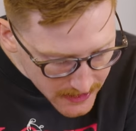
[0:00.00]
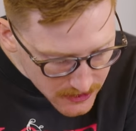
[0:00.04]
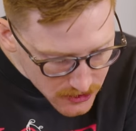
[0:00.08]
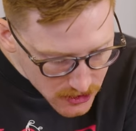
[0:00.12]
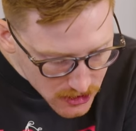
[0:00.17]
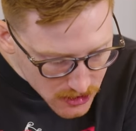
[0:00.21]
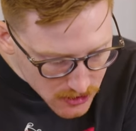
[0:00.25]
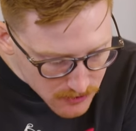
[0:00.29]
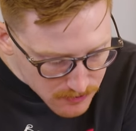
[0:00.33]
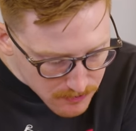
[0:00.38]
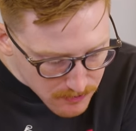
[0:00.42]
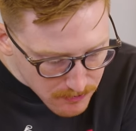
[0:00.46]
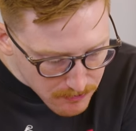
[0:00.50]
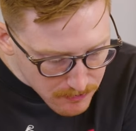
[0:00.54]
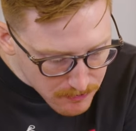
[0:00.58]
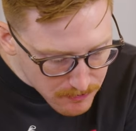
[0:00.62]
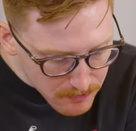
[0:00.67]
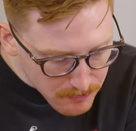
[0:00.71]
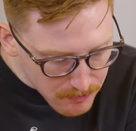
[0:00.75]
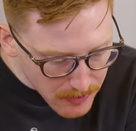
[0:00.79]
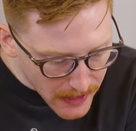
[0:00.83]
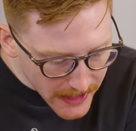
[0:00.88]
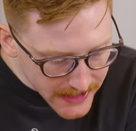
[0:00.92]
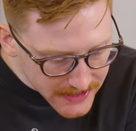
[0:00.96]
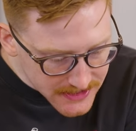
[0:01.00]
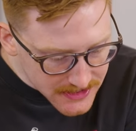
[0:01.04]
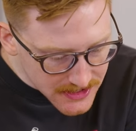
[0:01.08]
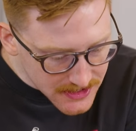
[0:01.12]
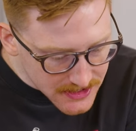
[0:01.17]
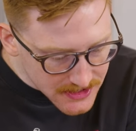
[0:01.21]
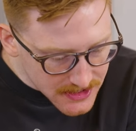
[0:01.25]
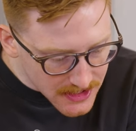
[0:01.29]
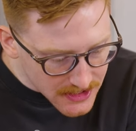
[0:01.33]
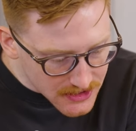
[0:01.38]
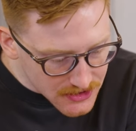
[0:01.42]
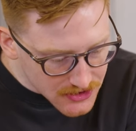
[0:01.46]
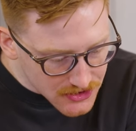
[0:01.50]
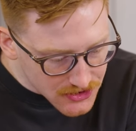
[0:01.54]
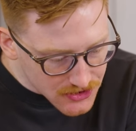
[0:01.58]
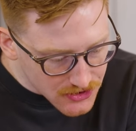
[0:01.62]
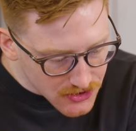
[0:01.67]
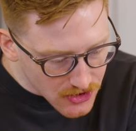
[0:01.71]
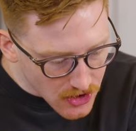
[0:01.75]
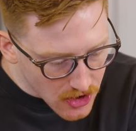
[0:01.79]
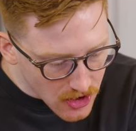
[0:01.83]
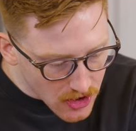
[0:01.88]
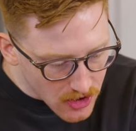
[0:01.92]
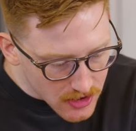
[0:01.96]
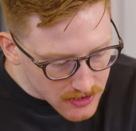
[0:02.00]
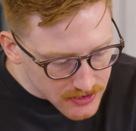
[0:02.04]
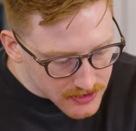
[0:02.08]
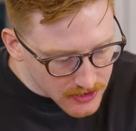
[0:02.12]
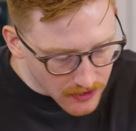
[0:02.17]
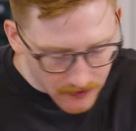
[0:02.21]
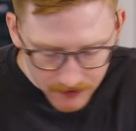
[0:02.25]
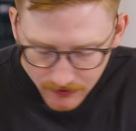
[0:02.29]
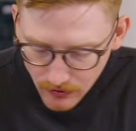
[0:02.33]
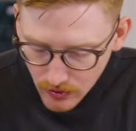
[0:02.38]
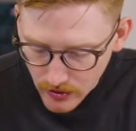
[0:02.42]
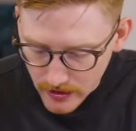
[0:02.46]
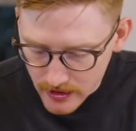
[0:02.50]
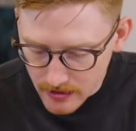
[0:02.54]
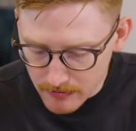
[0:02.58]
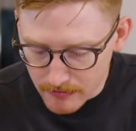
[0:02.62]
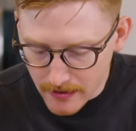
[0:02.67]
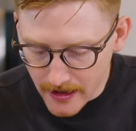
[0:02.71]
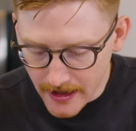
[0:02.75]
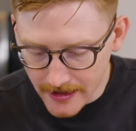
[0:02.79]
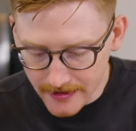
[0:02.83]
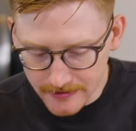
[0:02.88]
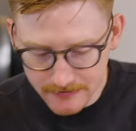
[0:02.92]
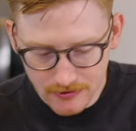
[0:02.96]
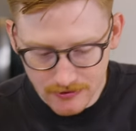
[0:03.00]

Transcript: and spices and stir until fully combined.